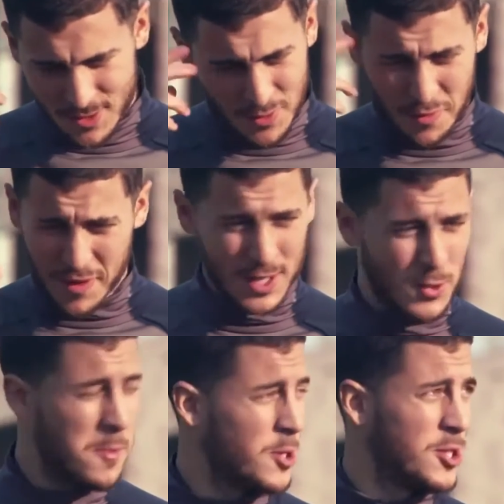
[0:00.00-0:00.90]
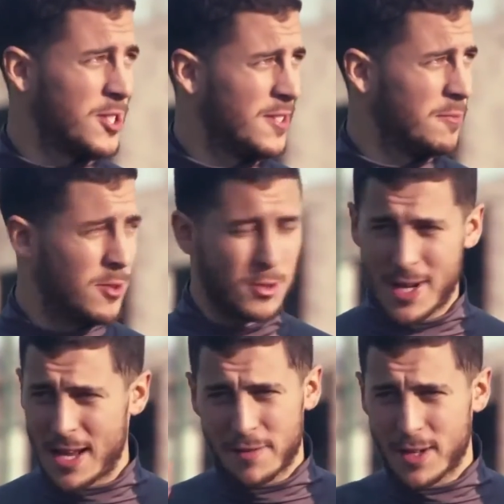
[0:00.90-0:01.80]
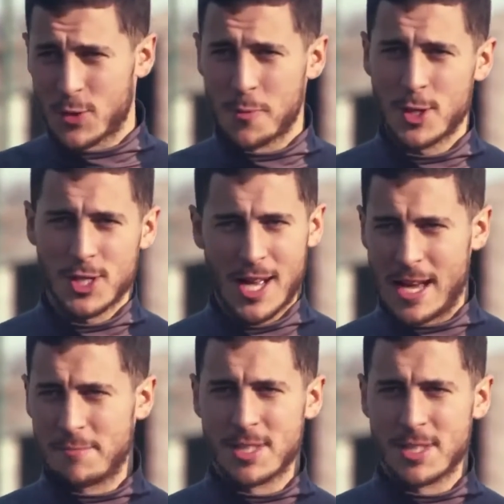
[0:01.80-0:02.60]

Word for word: to think too much because when I think too much, I